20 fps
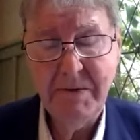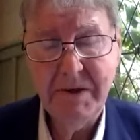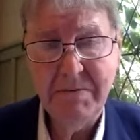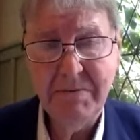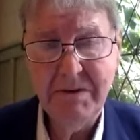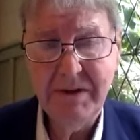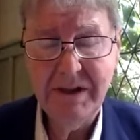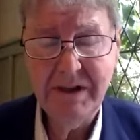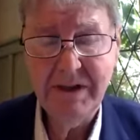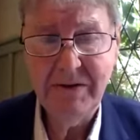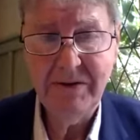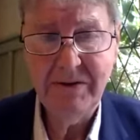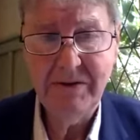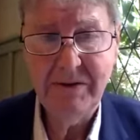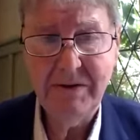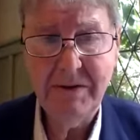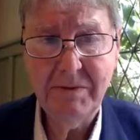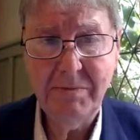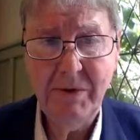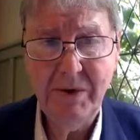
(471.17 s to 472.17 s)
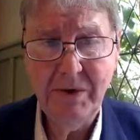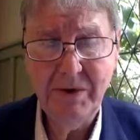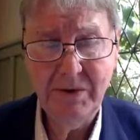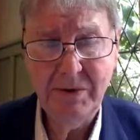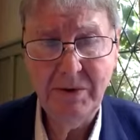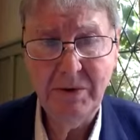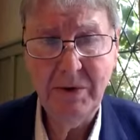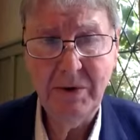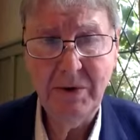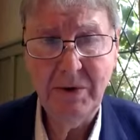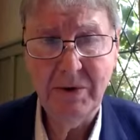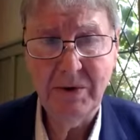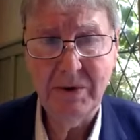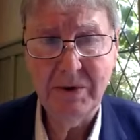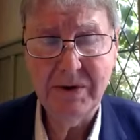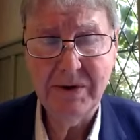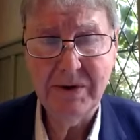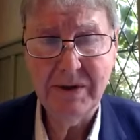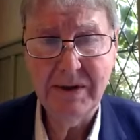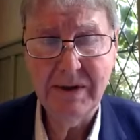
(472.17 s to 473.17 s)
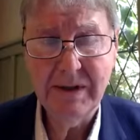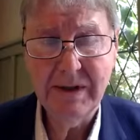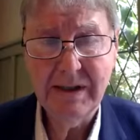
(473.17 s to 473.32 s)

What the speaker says: people these spiritual laws.